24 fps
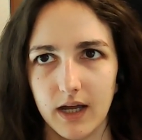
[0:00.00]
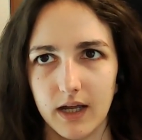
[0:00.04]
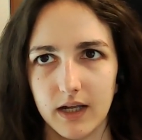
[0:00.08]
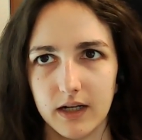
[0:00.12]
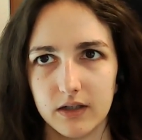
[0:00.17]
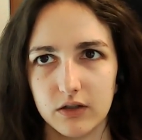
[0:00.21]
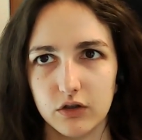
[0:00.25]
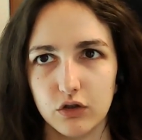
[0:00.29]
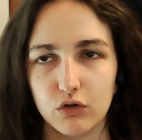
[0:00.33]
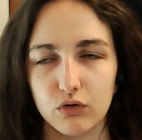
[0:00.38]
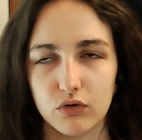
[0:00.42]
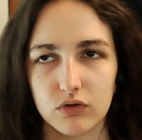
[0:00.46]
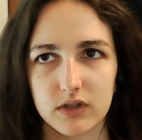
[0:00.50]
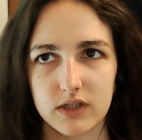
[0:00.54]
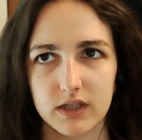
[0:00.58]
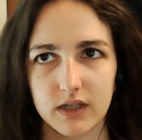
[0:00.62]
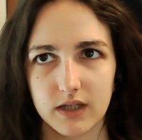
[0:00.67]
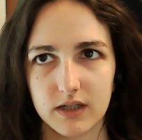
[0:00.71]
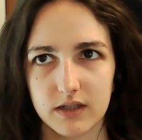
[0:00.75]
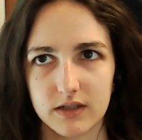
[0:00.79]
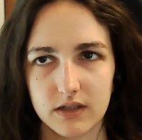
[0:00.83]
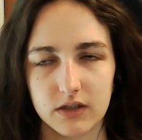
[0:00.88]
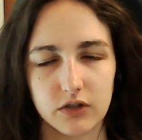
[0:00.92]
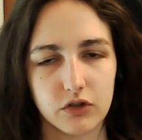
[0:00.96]
and
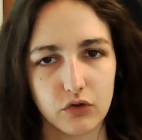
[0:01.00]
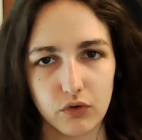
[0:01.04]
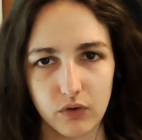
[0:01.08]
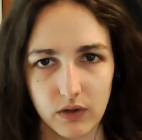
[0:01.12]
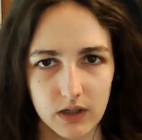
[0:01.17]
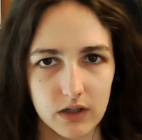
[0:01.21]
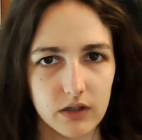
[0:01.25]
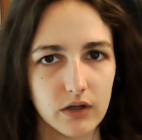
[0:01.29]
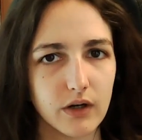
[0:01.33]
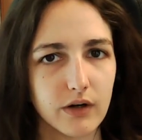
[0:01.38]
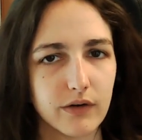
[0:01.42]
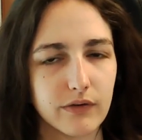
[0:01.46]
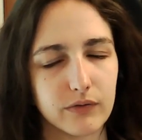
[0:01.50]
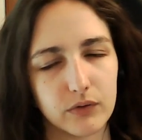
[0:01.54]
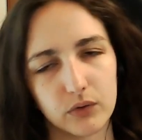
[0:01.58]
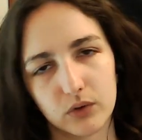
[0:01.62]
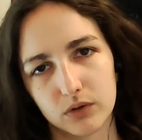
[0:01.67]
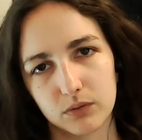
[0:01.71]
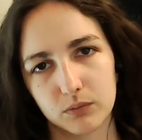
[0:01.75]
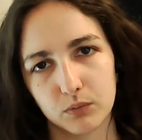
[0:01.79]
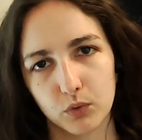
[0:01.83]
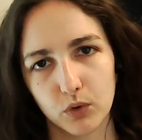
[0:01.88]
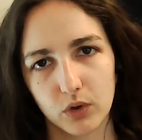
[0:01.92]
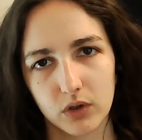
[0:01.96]
using as a trailer
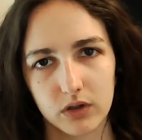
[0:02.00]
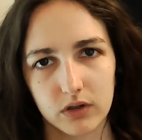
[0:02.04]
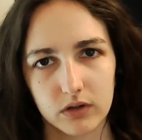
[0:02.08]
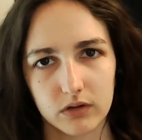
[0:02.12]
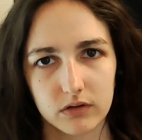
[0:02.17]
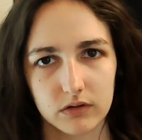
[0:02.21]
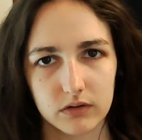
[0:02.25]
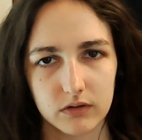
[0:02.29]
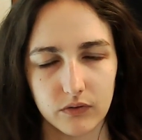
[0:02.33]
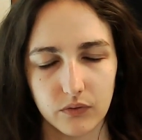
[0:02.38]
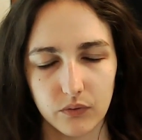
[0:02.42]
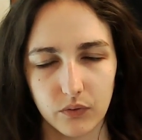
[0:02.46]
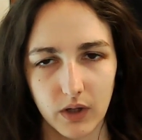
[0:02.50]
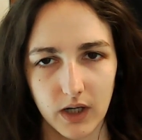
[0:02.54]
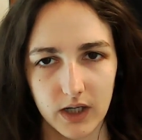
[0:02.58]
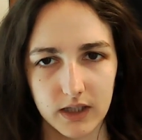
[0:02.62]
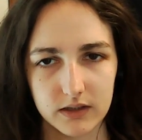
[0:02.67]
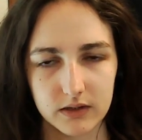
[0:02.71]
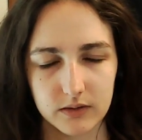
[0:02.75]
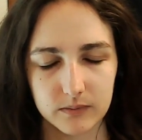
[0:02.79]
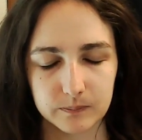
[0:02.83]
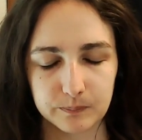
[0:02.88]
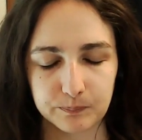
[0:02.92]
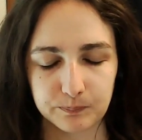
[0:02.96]
for the book,
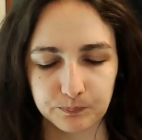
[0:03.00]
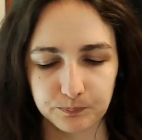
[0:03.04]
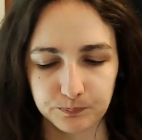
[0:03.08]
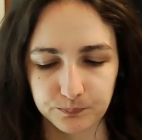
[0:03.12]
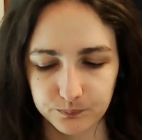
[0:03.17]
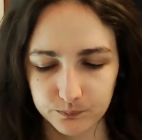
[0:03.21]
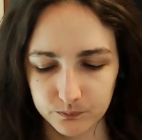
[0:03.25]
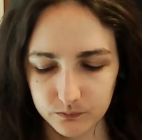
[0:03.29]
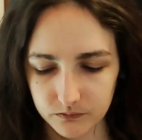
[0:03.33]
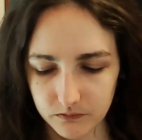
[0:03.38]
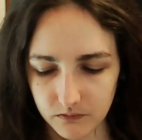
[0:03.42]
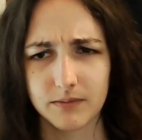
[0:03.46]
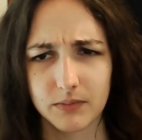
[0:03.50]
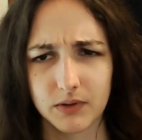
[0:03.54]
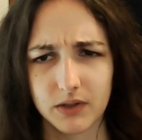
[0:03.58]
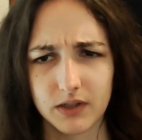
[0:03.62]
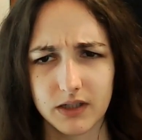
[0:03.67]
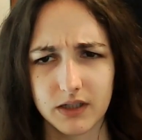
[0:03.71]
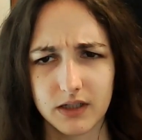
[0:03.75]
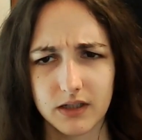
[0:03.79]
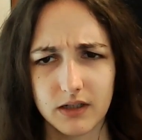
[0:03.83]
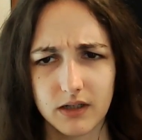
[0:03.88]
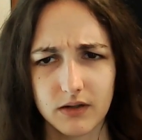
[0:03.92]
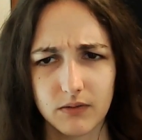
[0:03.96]
right? So for
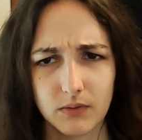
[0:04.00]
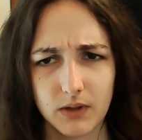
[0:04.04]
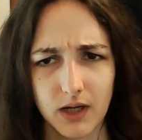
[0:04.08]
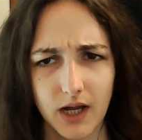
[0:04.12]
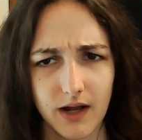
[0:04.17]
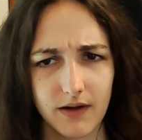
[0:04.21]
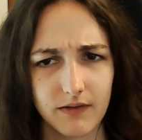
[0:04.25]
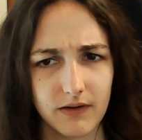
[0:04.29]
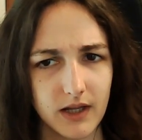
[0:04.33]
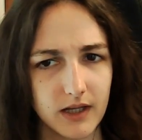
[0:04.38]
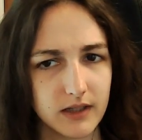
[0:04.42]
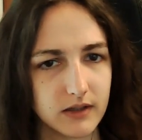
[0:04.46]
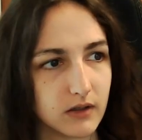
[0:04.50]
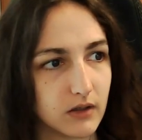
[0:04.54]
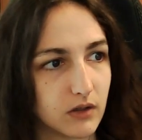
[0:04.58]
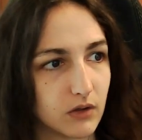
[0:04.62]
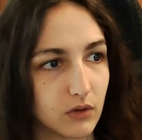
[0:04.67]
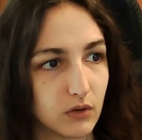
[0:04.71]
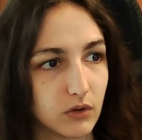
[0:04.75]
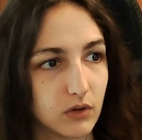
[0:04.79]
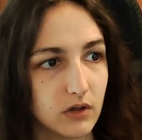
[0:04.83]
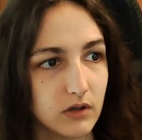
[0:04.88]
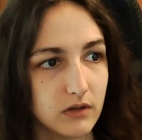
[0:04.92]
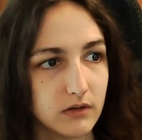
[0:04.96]
example, here we have like the
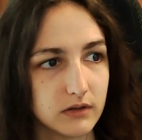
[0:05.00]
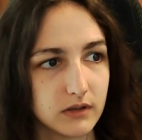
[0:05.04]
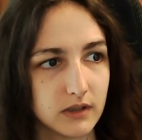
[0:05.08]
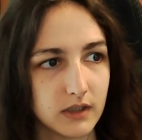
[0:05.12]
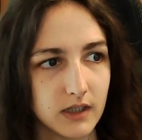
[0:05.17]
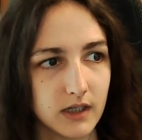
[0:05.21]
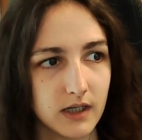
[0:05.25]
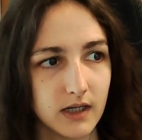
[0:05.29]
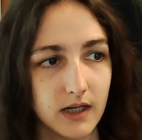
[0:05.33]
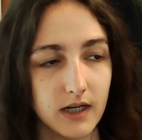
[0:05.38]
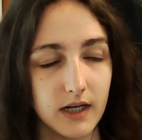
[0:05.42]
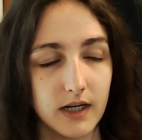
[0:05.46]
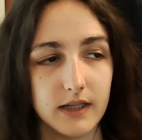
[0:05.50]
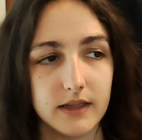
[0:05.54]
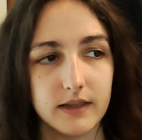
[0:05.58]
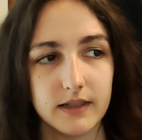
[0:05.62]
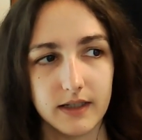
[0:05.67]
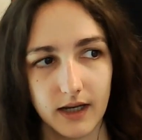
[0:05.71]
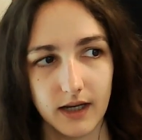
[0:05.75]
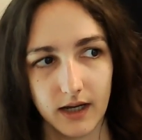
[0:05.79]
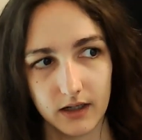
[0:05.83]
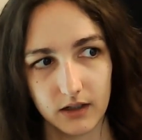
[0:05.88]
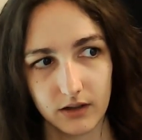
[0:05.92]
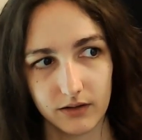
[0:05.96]
logo
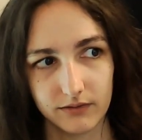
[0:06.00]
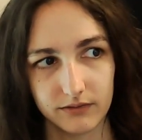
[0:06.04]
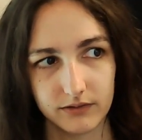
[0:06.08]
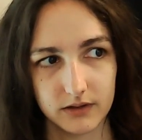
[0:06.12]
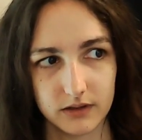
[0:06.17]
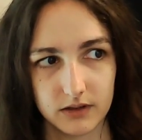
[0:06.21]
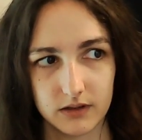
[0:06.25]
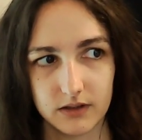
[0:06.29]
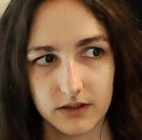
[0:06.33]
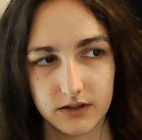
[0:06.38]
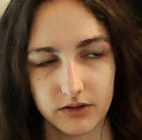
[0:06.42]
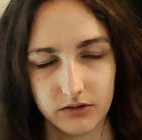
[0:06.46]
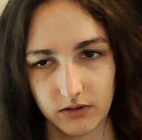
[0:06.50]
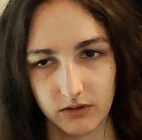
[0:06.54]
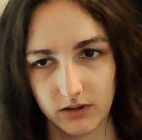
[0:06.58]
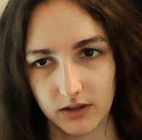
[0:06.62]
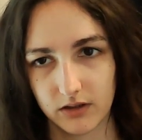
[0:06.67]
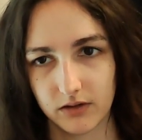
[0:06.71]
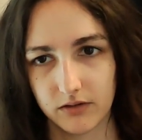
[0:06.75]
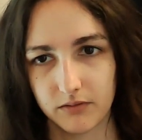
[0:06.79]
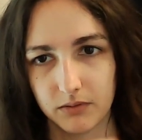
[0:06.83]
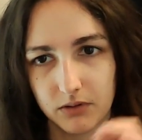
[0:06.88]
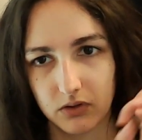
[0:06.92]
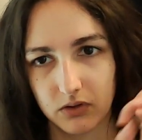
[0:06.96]
in the end of the
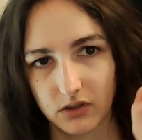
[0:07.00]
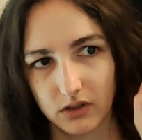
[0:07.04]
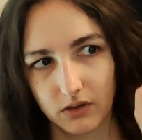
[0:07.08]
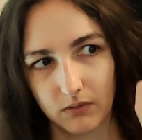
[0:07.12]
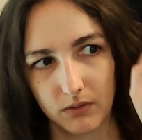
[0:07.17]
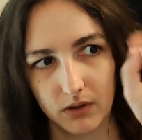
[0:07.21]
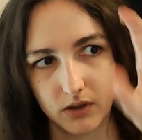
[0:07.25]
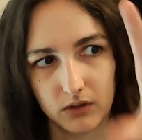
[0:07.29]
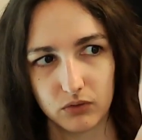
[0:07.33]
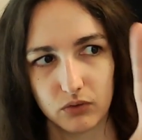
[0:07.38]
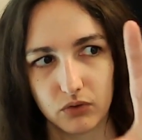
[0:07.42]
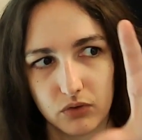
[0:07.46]
trailer because